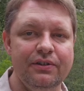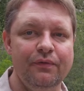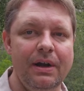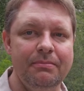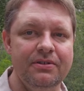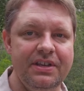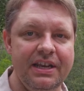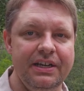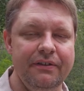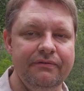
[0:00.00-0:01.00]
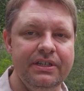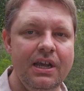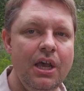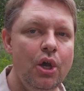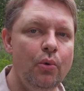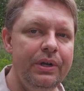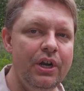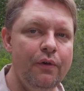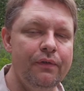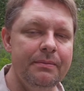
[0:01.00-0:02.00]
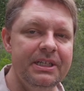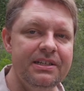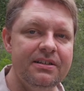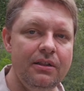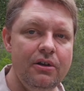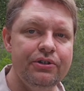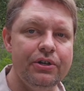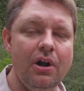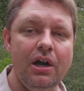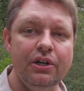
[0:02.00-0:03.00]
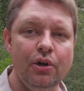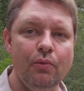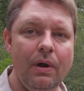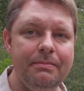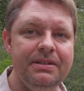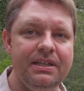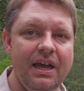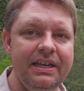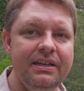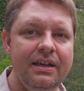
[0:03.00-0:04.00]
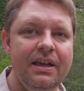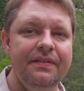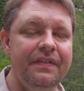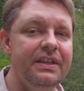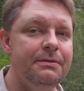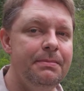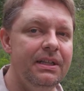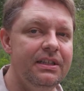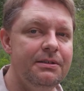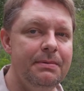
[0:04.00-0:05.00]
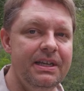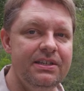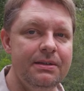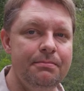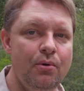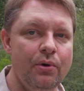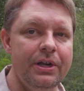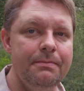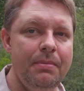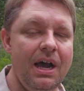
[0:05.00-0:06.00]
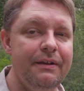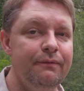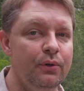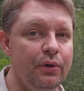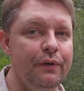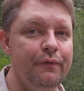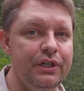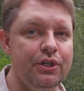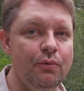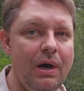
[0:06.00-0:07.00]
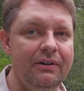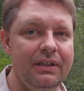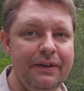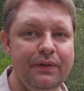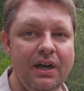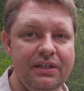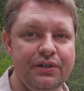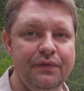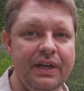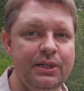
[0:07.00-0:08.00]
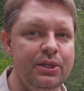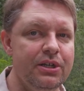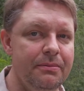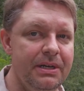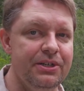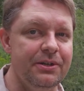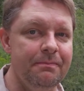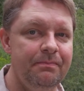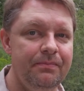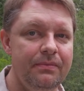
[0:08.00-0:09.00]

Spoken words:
of Representatives. We know from a disclosure on her website that this bill is being supported by Florida Fish and Wildlife Conservation Commission,